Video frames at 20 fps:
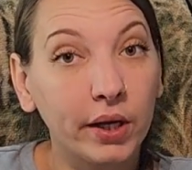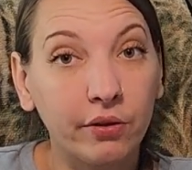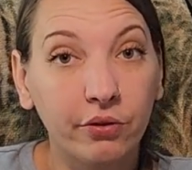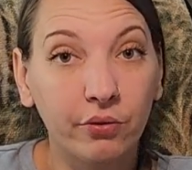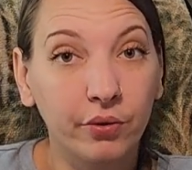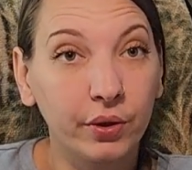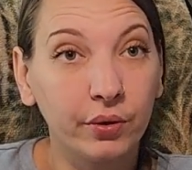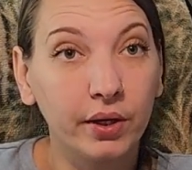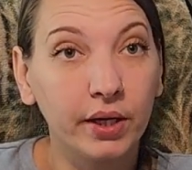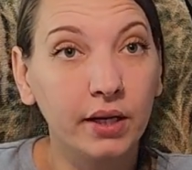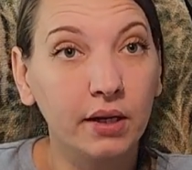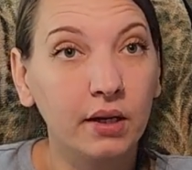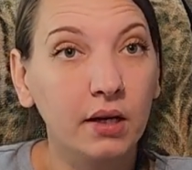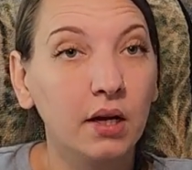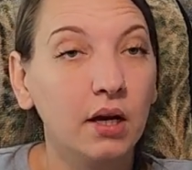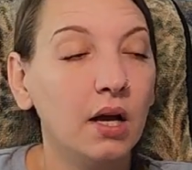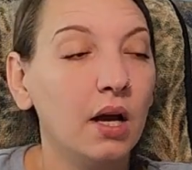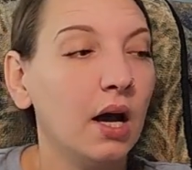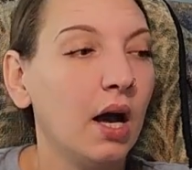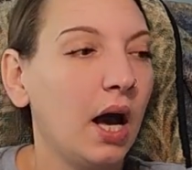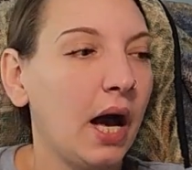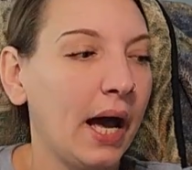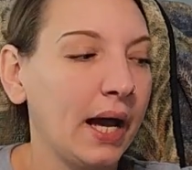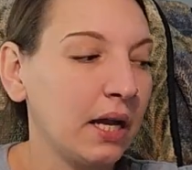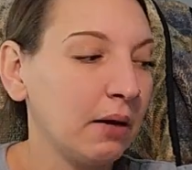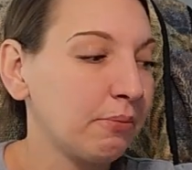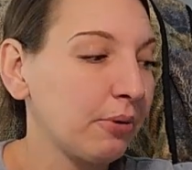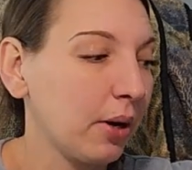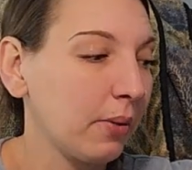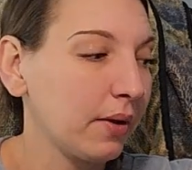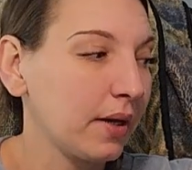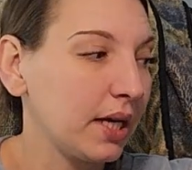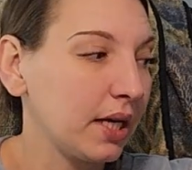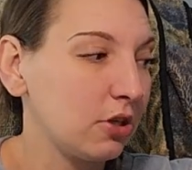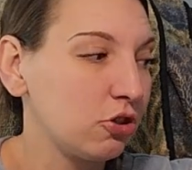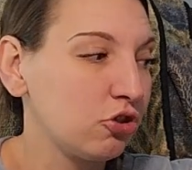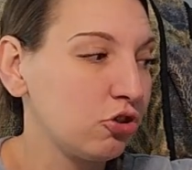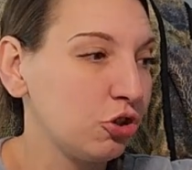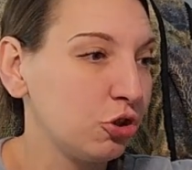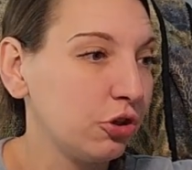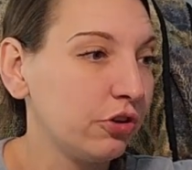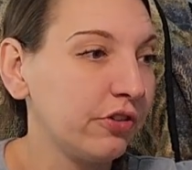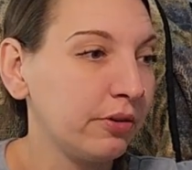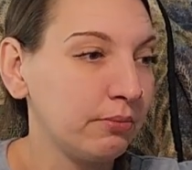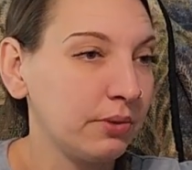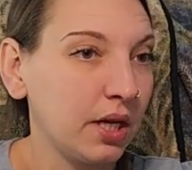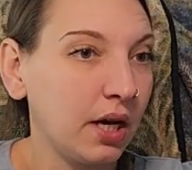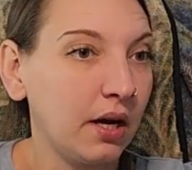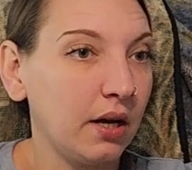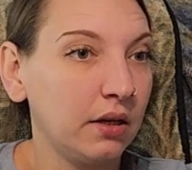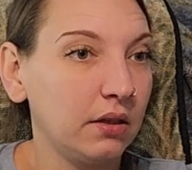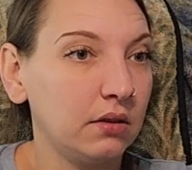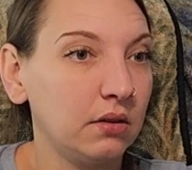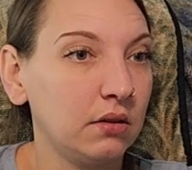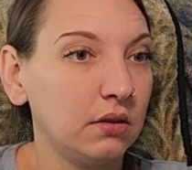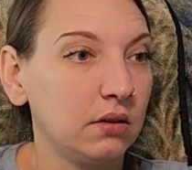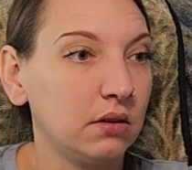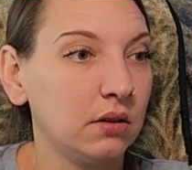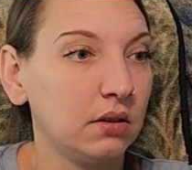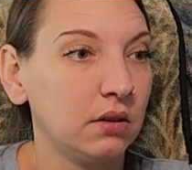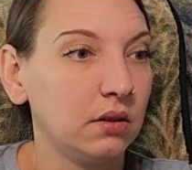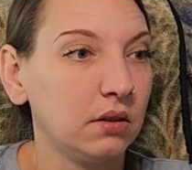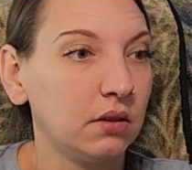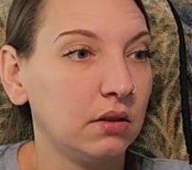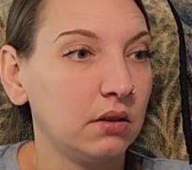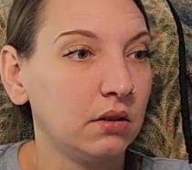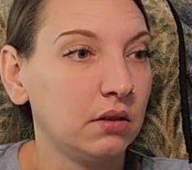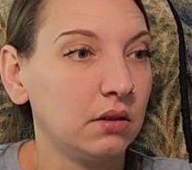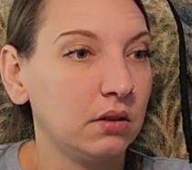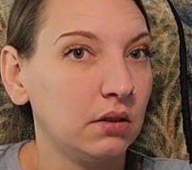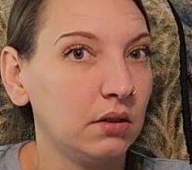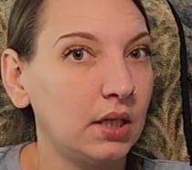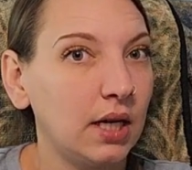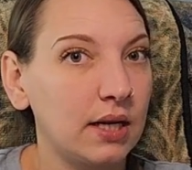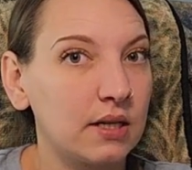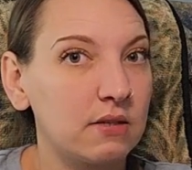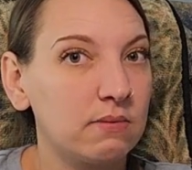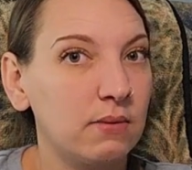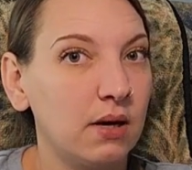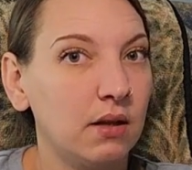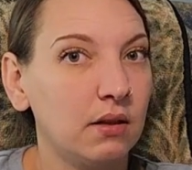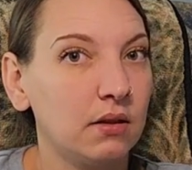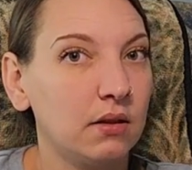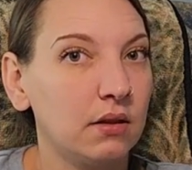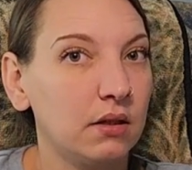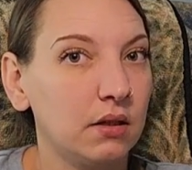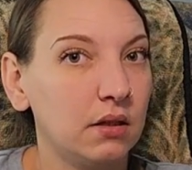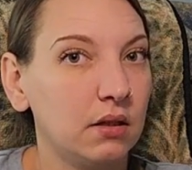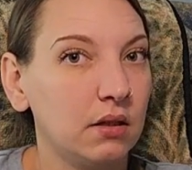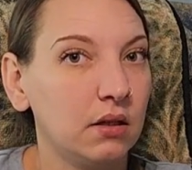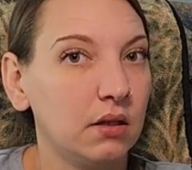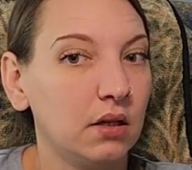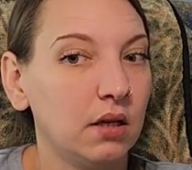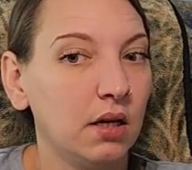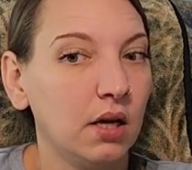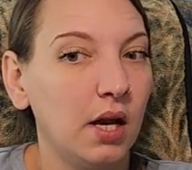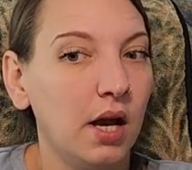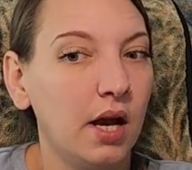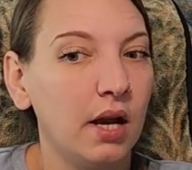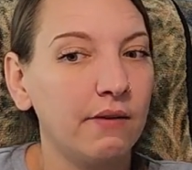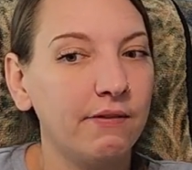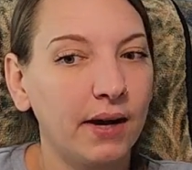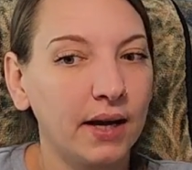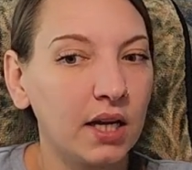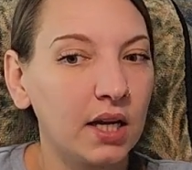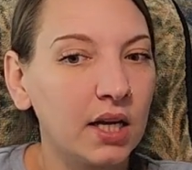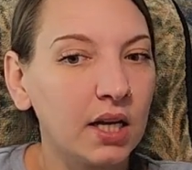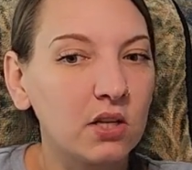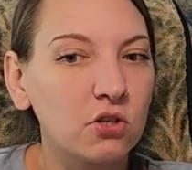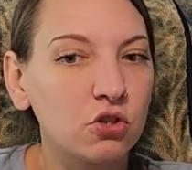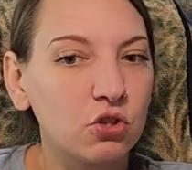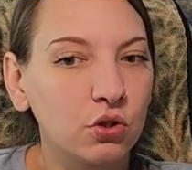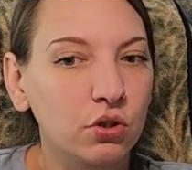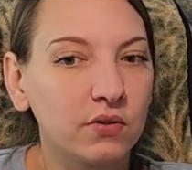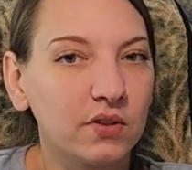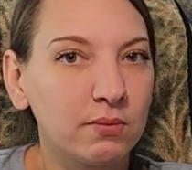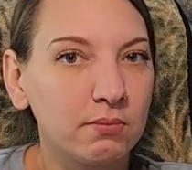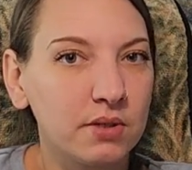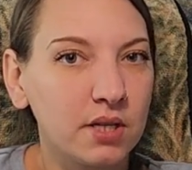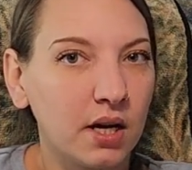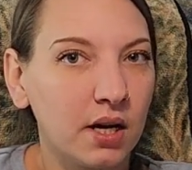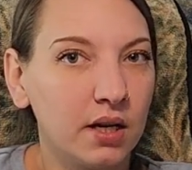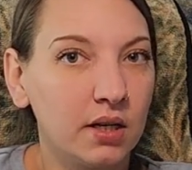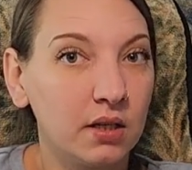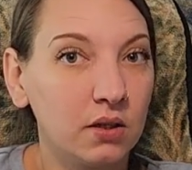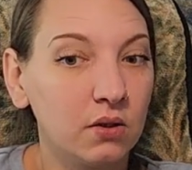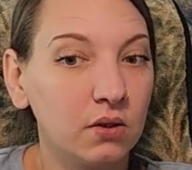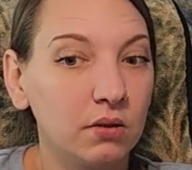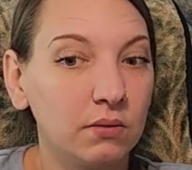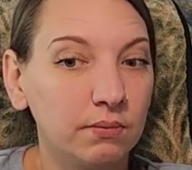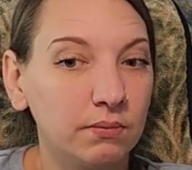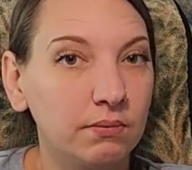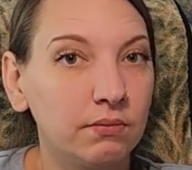through it, I can probably get 2 of them done next month. And if I could get 2 of them done,